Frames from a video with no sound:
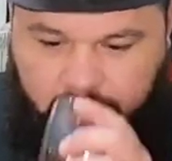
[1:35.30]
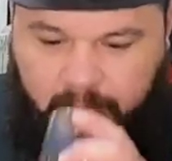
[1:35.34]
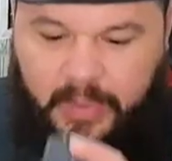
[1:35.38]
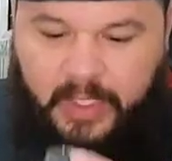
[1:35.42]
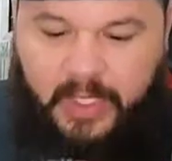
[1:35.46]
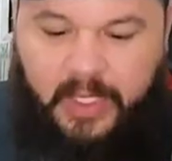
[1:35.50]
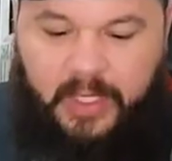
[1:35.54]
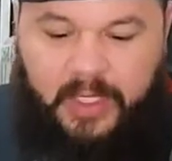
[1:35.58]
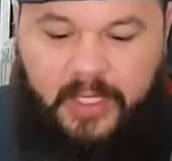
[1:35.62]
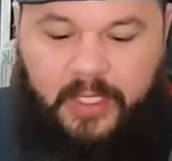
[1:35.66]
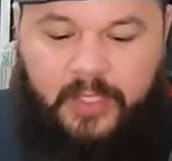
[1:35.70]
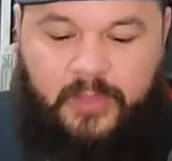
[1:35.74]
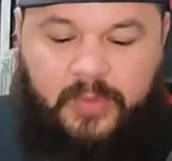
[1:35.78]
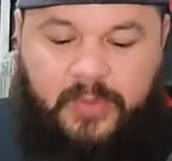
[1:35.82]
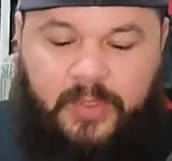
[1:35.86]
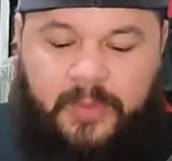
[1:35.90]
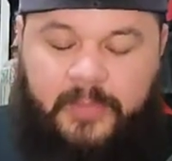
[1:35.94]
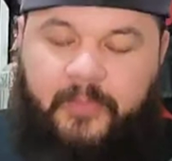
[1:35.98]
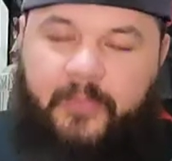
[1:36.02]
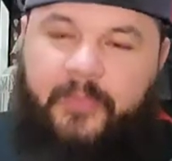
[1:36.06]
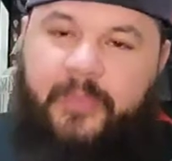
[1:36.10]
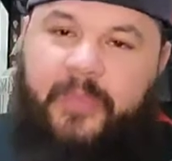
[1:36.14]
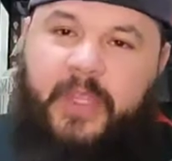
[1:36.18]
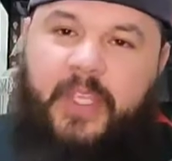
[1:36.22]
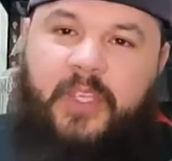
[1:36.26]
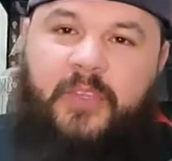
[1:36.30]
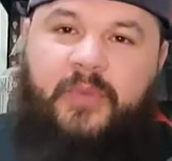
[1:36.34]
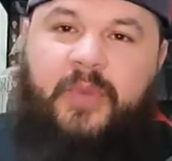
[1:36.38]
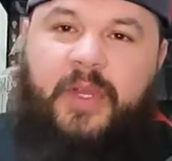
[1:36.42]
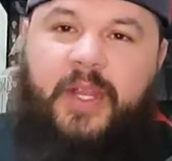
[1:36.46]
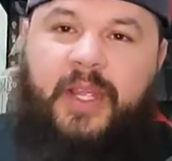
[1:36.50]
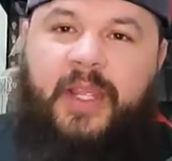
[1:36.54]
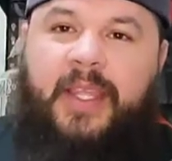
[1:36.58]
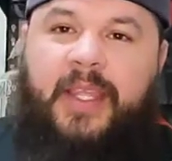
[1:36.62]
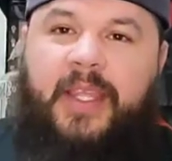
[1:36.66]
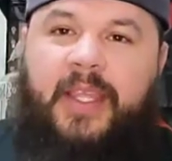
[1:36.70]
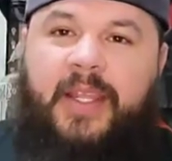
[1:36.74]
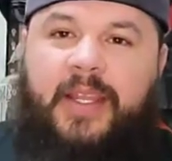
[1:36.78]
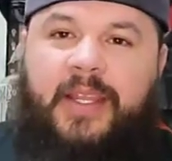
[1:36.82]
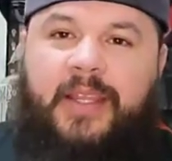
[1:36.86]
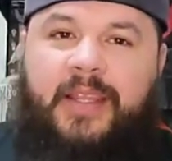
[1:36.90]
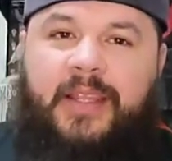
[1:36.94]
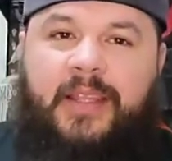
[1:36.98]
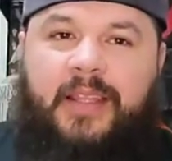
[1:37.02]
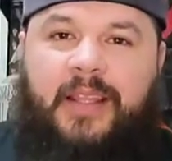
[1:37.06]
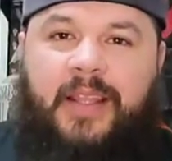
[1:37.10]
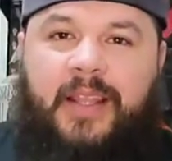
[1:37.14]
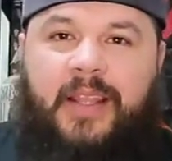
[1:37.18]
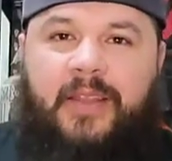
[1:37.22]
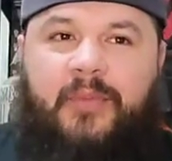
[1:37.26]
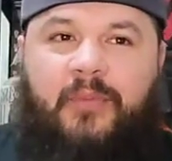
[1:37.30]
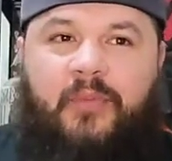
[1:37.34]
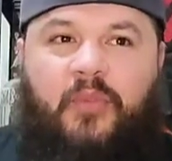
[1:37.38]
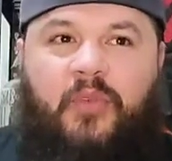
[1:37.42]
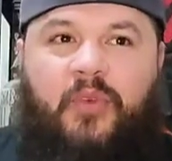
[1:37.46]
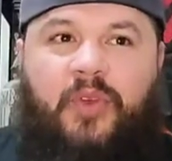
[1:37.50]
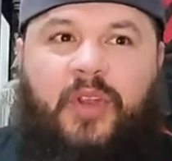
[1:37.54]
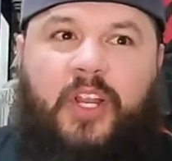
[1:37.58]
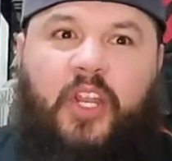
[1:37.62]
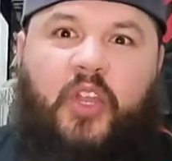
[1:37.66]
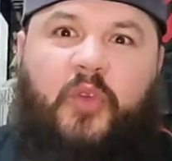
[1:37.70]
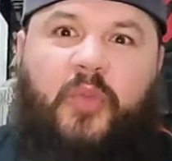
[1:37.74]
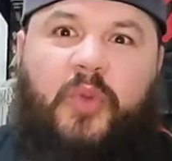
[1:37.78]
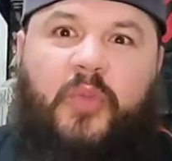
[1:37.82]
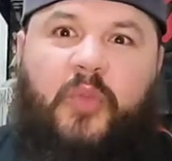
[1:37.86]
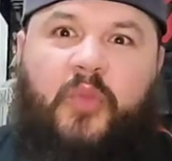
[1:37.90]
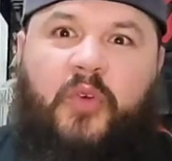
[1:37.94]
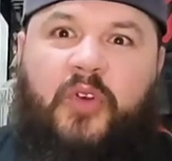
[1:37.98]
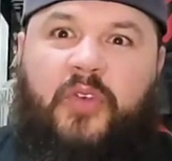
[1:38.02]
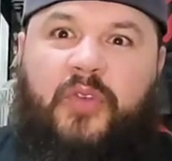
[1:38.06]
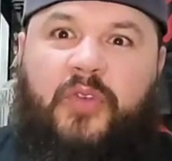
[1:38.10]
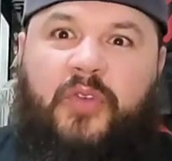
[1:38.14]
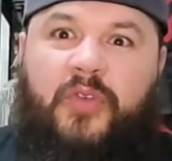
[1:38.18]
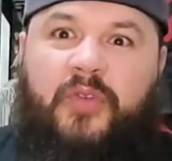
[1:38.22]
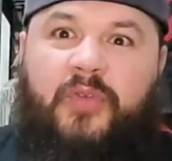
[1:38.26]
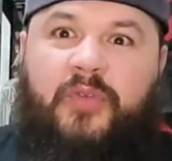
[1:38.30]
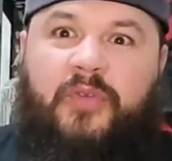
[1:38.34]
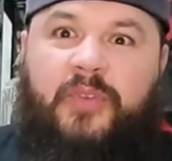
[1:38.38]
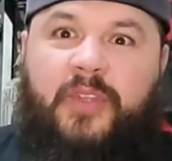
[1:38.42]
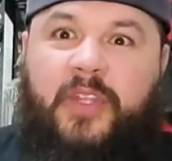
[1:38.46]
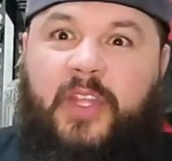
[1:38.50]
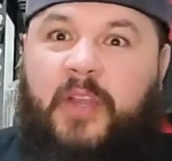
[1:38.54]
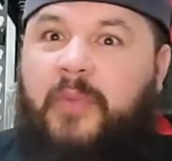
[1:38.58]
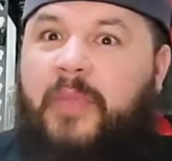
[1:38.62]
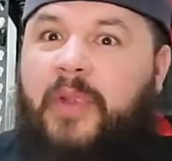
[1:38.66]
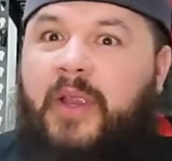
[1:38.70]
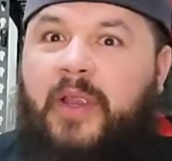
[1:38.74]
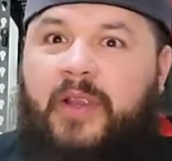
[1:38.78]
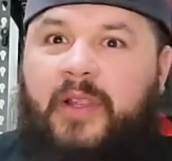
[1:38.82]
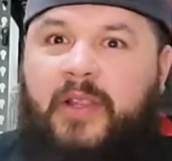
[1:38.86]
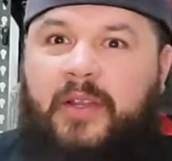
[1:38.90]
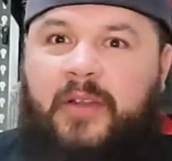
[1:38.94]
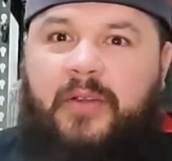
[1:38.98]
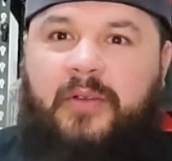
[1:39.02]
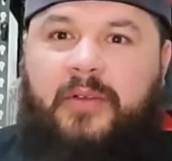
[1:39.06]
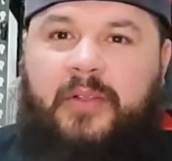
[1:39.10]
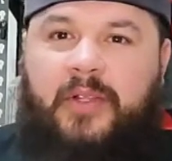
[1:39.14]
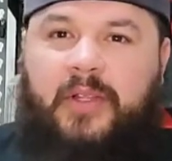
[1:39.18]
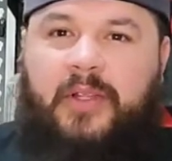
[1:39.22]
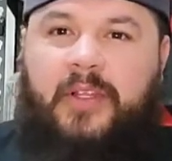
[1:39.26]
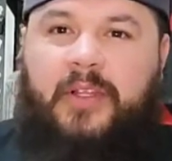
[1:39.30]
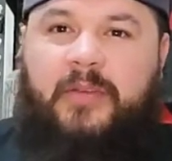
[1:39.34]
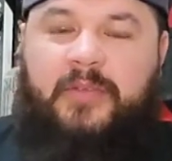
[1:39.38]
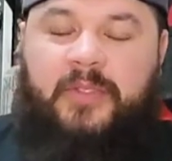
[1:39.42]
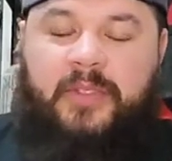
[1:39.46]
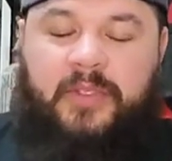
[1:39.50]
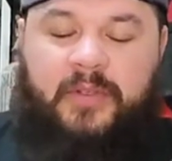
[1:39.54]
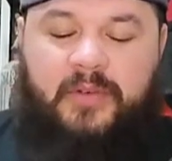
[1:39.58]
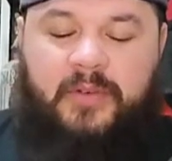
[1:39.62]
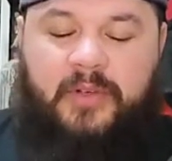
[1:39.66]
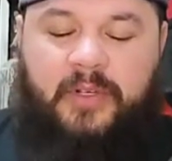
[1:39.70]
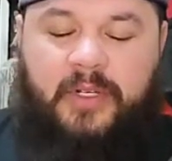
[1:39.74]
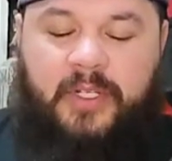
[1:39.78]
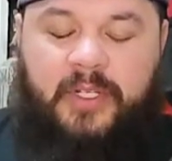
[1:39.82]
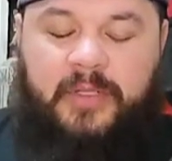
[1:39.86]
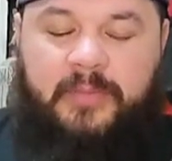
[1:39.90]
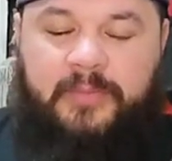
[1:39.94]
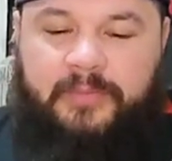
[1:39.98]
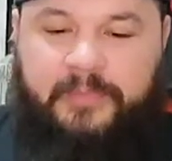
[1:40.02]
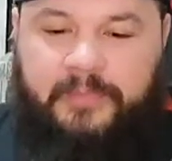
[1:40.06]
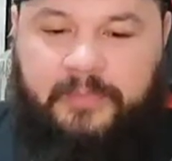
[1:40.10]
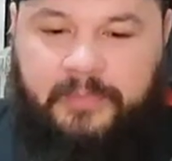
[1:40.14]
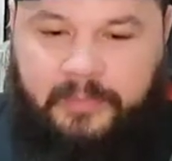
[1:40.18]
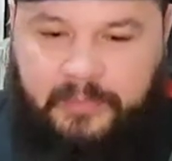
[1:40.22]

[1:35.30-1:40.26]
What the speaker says: And this one I get a little bit more of the American oak that comes through on it.